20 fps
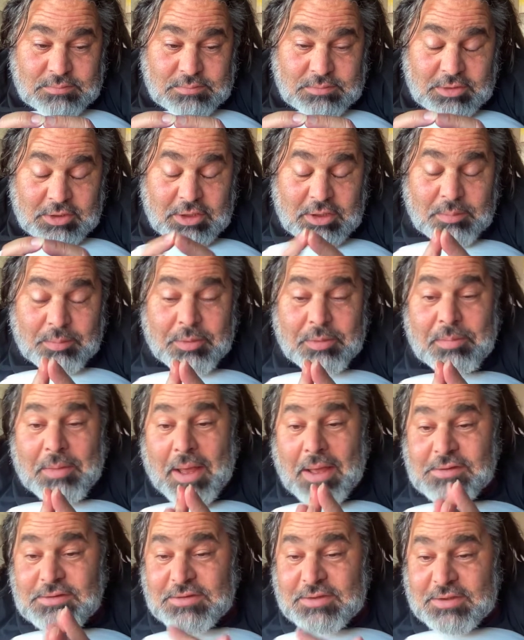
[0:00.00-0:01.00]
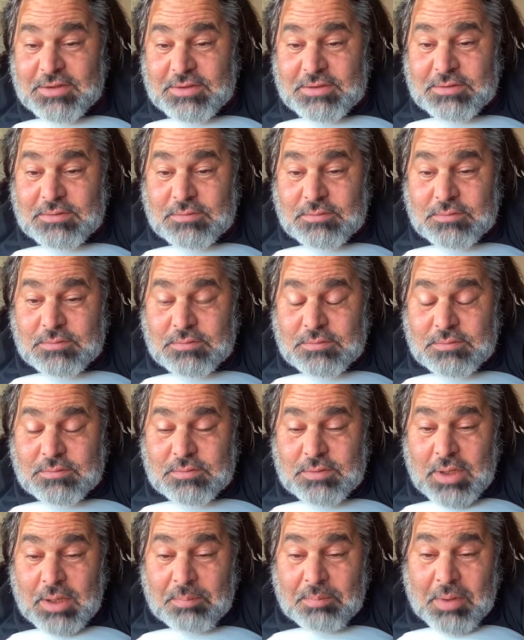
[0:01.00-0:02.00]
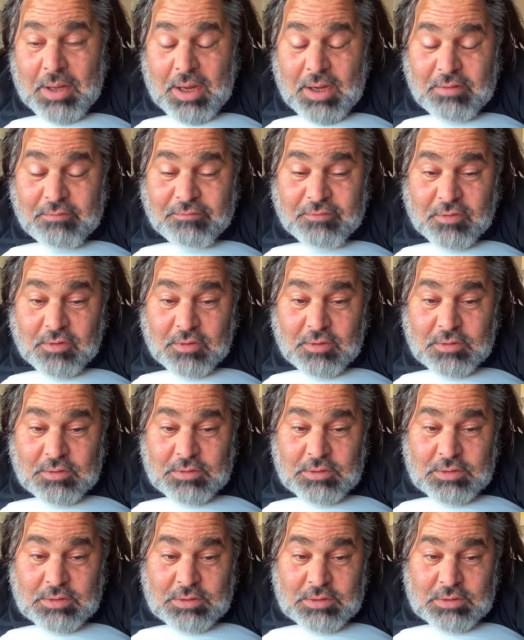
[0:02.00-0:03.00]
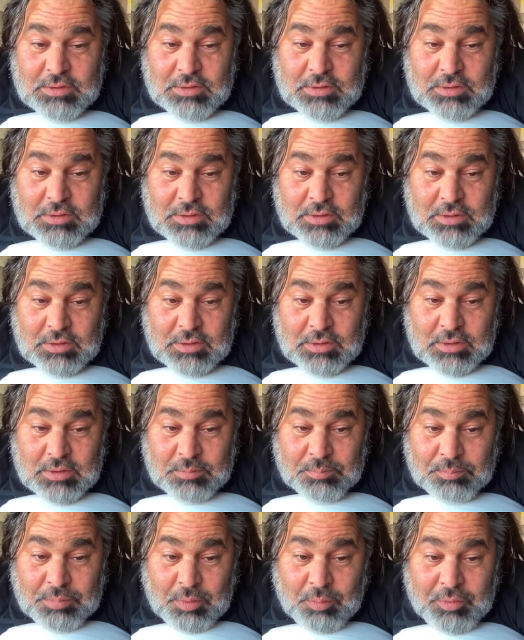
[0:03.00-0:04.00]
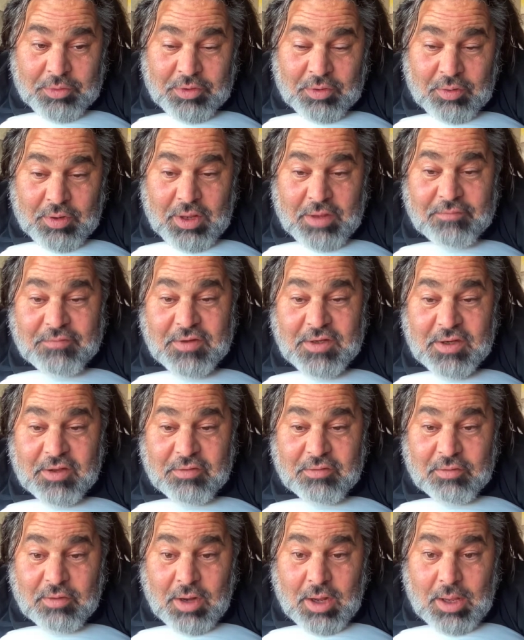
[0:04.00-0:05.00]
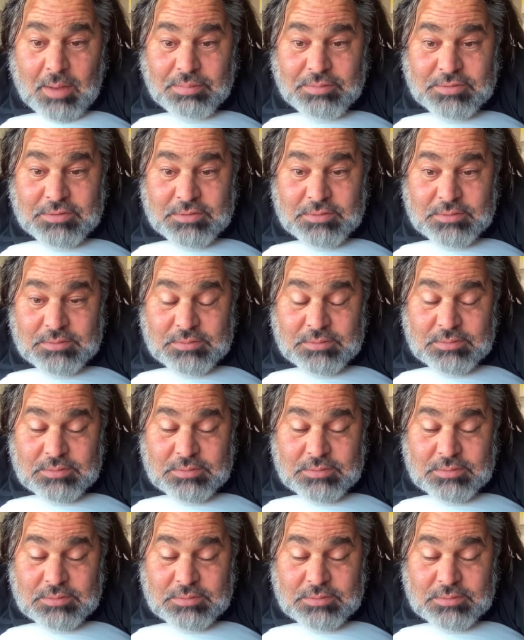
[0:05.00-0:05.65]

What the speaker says: it'll be messy and painful, but we don't have any other option.